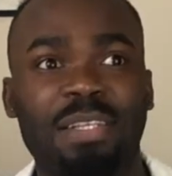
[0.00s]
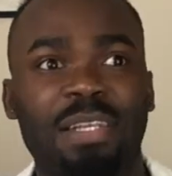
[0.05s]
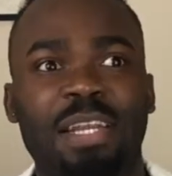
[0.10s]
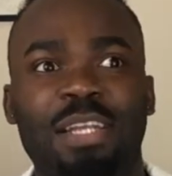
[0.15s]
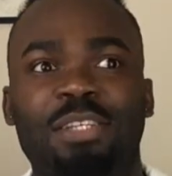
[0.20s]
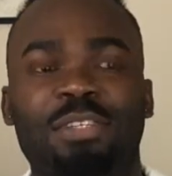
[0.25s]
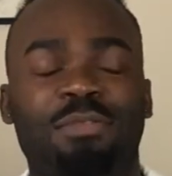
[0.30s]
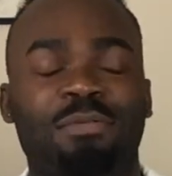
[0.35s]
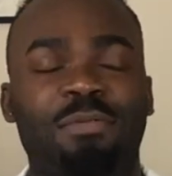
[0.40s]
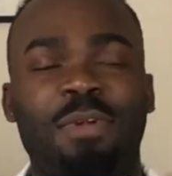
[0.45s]
And they
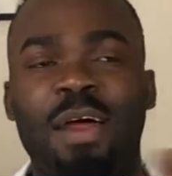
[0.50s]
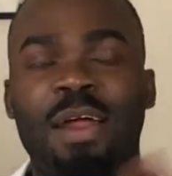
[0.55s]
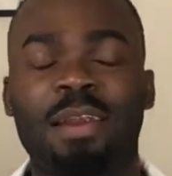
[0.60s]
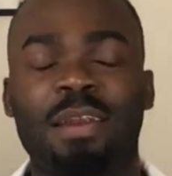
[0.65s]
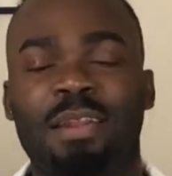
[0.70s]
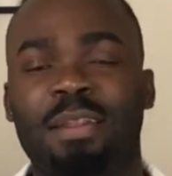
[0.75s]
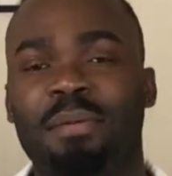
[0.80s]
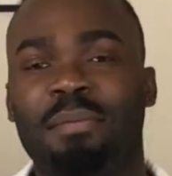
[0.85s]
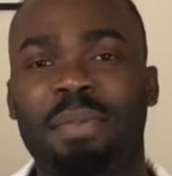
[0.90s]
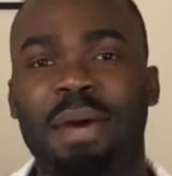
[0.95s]
just ran
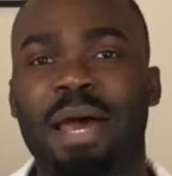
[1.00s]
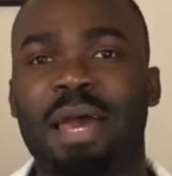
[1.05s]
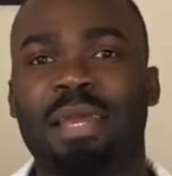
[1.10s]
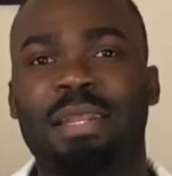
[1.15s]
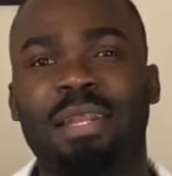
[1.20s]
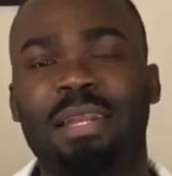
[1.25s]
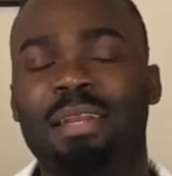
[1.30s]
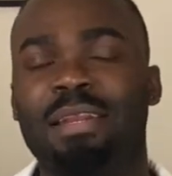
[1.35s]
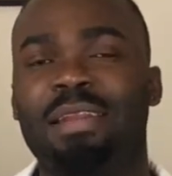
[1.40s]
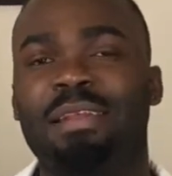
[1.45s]
in the back.
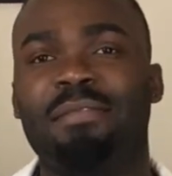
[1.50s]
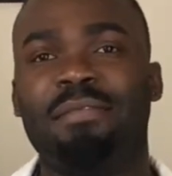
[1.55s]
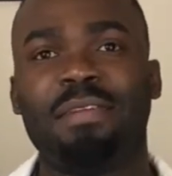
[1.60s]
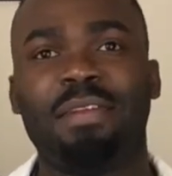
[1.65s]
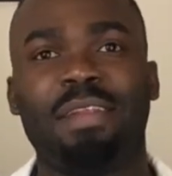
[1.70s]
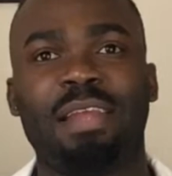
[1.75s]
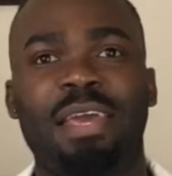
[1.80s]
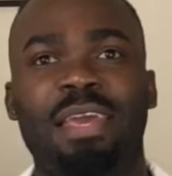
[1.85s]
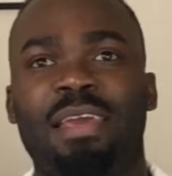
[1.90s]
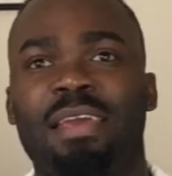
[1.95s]
They didn't
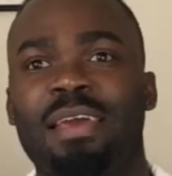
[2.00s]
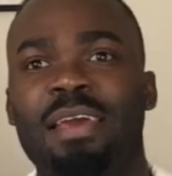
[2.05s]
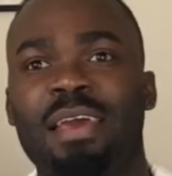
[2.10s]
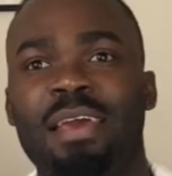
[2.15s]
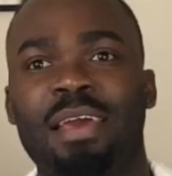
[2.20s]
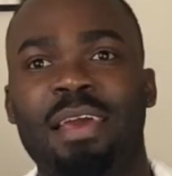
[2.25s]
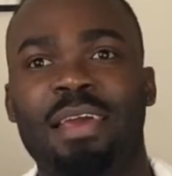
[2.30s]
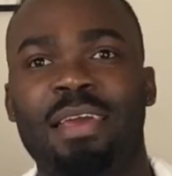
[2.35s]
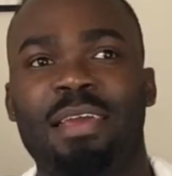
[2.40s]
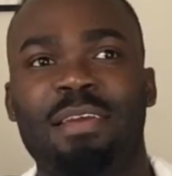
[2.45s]
even like
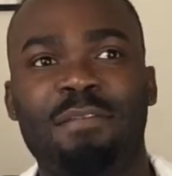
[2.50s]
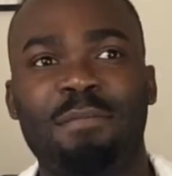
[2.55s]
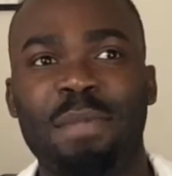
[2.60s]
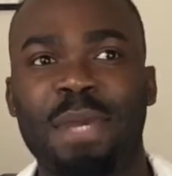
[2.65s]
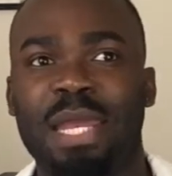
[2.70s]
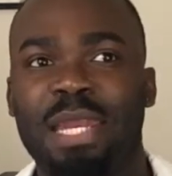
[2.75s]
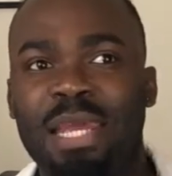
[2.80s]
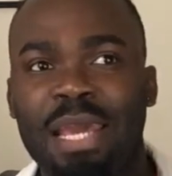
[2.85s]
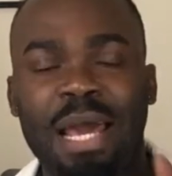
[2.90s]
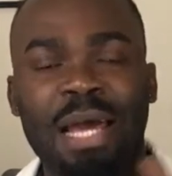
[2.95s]
give
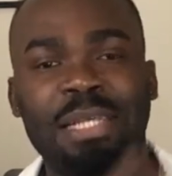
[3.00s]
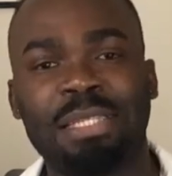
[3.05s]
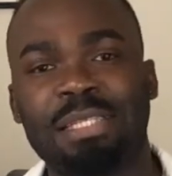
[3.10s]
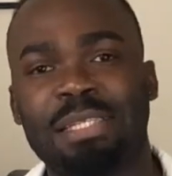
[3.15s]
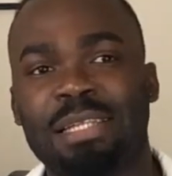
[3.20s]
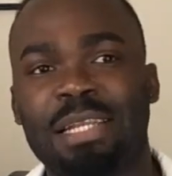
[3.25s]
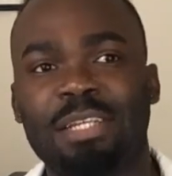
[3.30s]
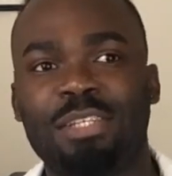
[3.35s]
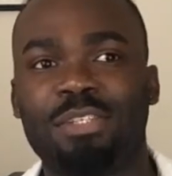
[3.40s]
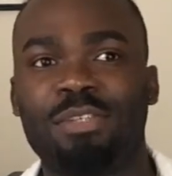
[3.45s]
me any
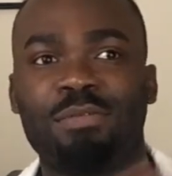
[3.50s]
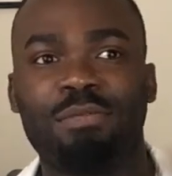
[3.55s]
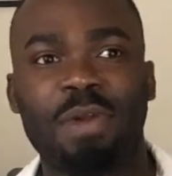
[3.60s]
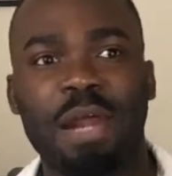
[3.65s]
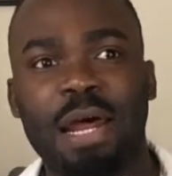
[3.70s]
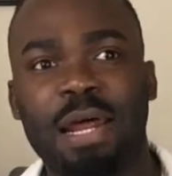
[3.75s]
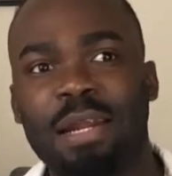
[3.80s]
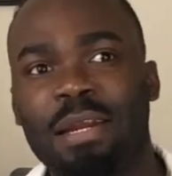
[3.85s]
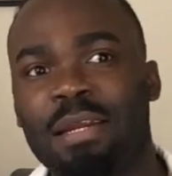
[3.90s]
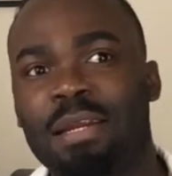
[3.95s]
hassle. They just
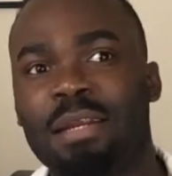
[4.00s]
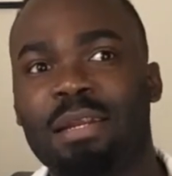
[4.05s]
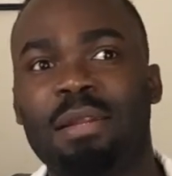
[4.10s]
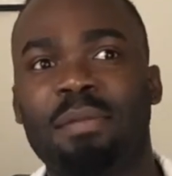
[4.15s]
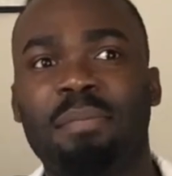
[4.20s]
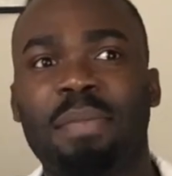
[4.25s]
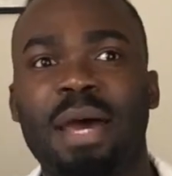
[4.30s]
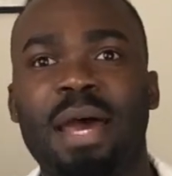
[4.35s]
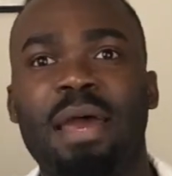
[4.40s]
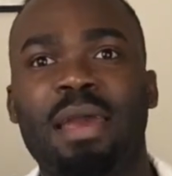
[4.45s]
ran in the
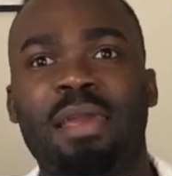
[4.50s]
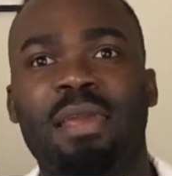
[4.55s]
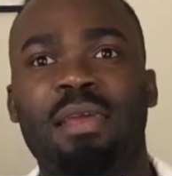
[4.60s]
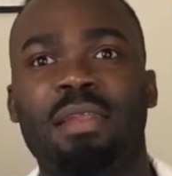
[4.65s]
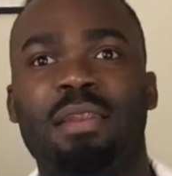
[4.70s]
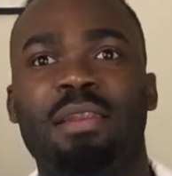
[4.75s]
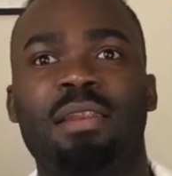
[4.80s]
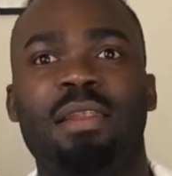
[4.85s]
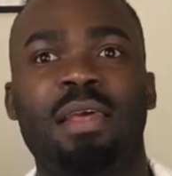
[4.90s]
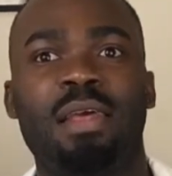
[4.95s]
back
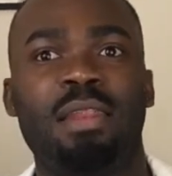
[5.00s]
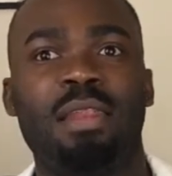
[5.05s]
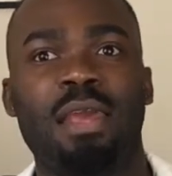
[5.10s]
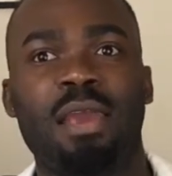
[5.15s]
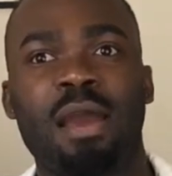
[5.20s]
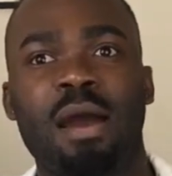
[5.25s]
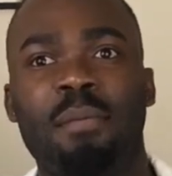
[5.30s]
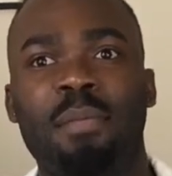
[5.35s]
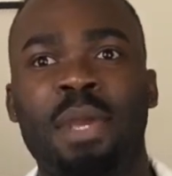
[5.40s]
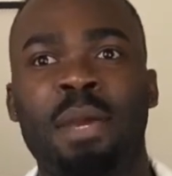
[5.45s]
and they
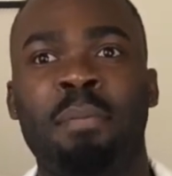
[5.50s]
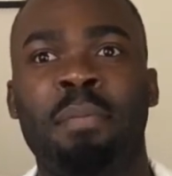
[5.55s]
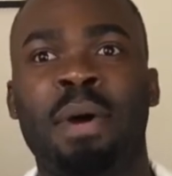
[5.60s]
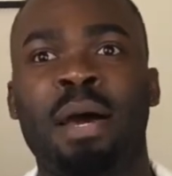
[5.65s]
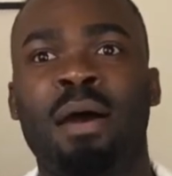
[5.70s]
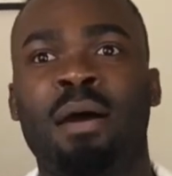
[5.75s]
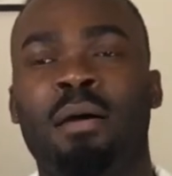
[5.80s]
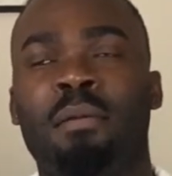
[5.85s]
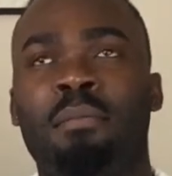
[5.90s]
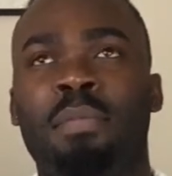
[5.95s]
got me
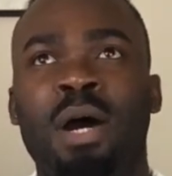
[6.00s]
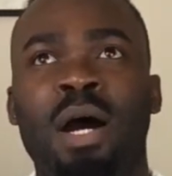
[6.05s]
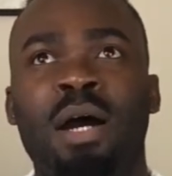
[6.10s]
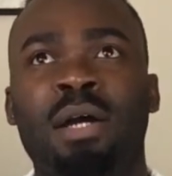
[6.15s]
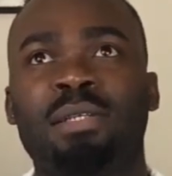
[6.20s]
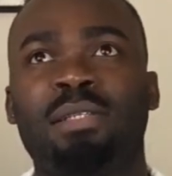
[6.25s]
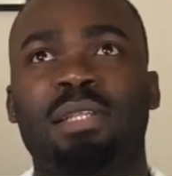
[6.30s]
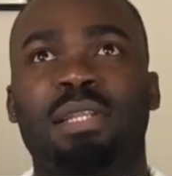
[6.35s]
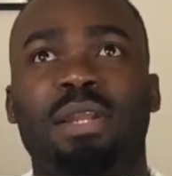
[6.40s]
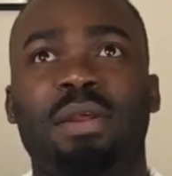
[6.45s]
a
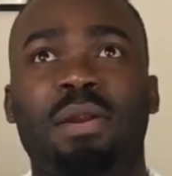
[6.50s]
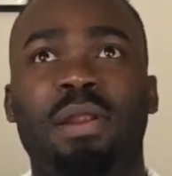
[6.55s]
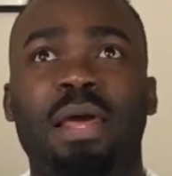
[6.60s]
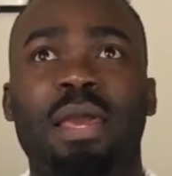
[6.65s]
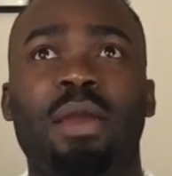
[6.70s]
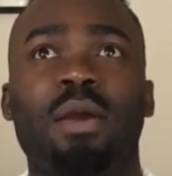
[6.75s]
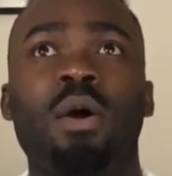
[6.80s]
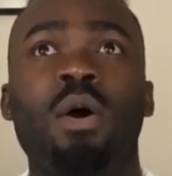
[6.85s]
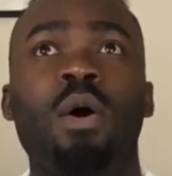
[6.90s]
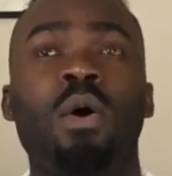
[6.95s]
box. And they're
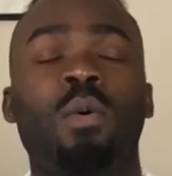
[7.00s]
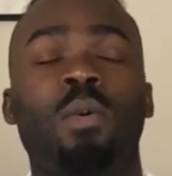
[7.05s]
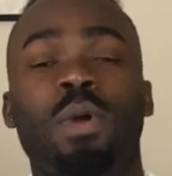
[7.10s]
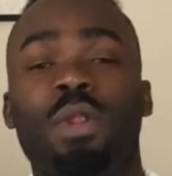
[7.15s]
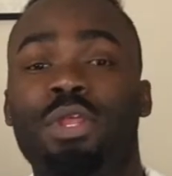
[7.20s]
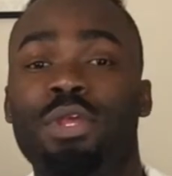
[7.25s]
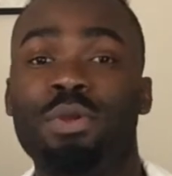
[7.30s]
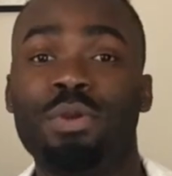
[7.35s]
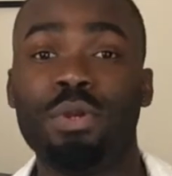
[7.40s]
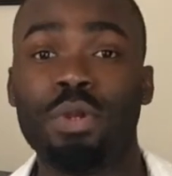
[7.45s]
like,
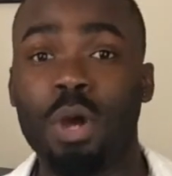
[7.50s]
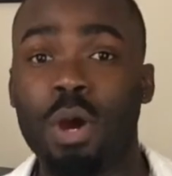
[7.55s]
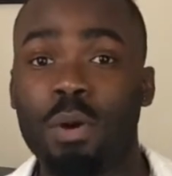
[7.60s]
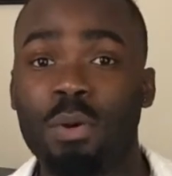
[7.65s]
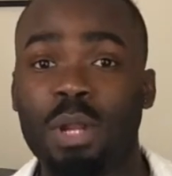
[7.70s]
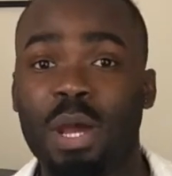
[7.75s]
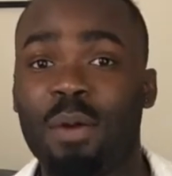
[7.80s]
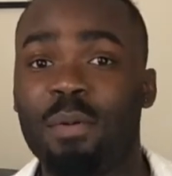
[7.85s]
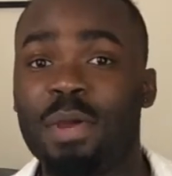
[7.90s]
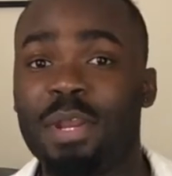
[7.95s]
well, you know
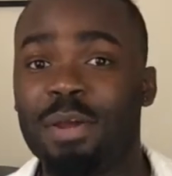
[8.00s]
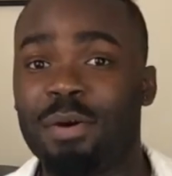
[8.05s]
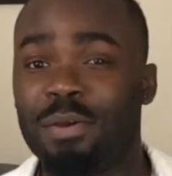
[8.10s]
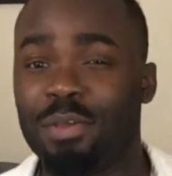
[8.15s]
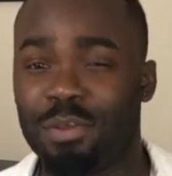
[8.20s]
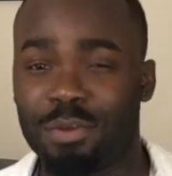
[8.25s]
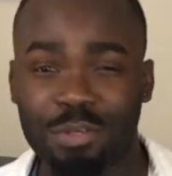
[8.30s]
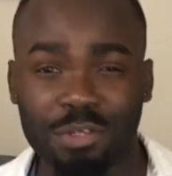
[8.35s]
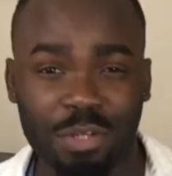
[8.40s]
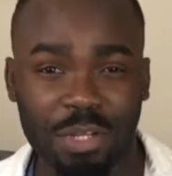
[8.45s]
that we don't
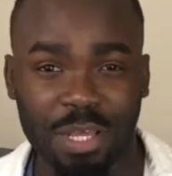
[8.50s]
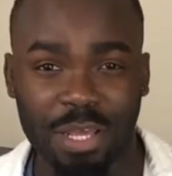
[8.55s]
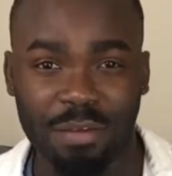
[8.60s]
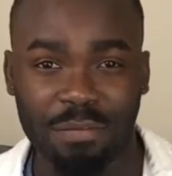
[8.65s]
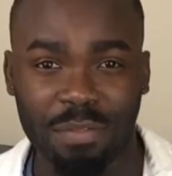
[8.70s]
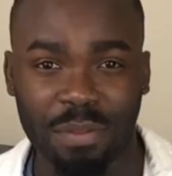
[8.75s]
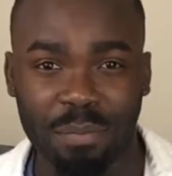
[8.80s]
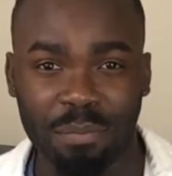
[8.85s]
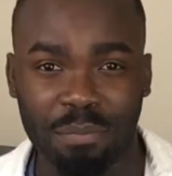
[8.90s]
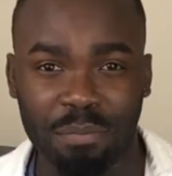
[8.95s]
usually
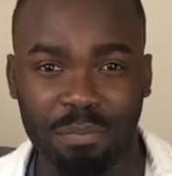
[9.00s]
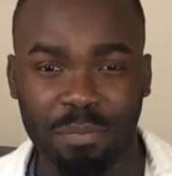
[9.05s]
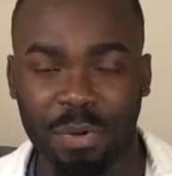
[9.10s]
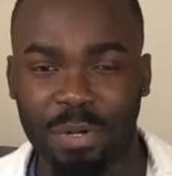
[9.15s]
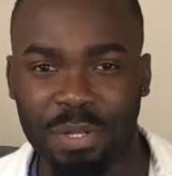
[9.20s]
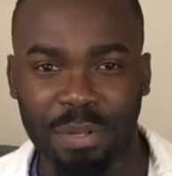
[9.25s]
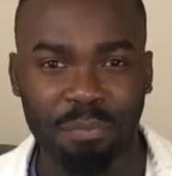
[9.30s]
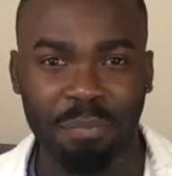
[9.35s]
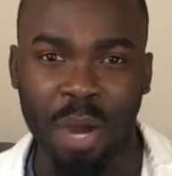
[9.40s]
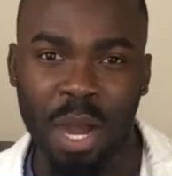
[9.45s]
give
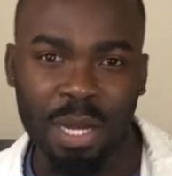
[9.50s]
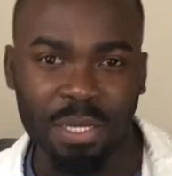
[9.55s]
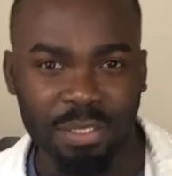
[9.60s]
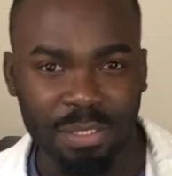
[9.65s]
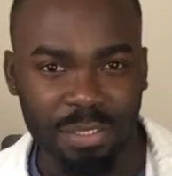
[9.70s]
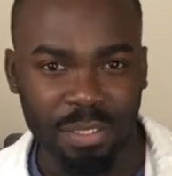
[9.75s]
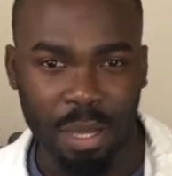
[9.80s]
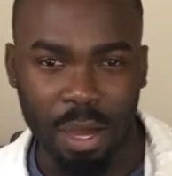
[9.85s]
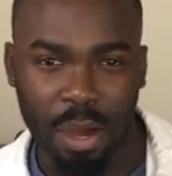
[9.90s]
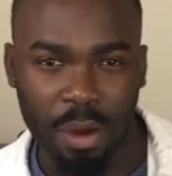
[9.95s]
the
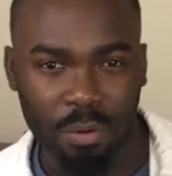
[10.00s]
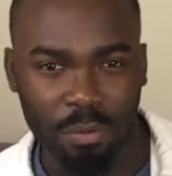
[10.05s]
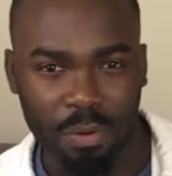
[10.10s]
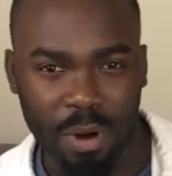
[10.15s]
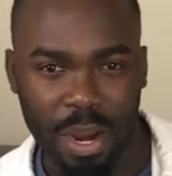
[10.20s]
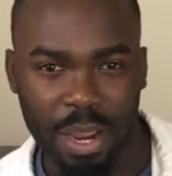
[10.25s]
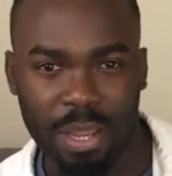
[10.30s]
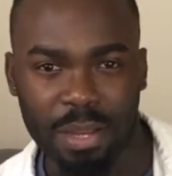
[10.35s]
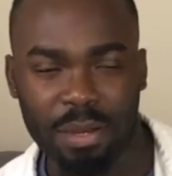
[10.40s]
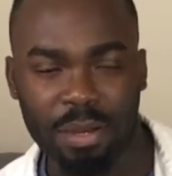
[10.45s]
boxes out,
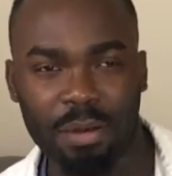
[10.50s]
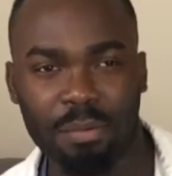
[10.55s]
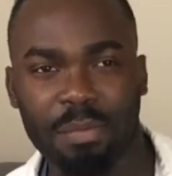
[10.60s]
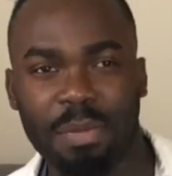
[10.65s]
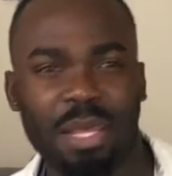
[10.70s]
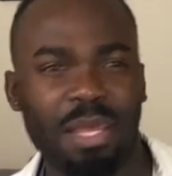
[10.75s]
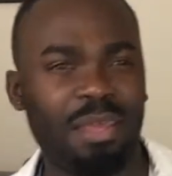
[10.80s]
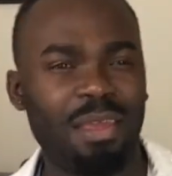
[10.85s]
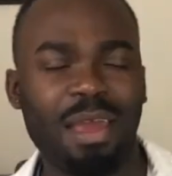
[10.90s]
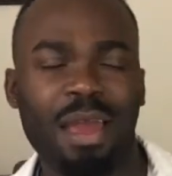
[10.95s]
right? And I'm
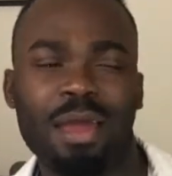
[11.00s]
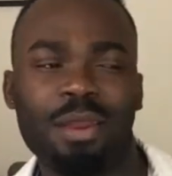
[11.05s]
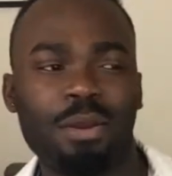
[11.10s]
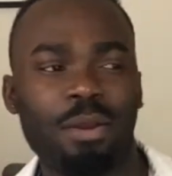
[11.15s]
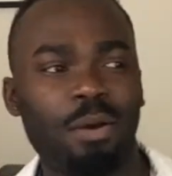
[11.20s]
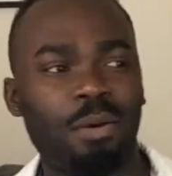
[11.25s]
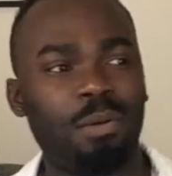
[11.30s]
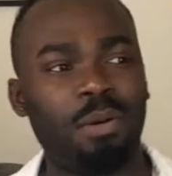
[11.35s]
like, yeah, I know.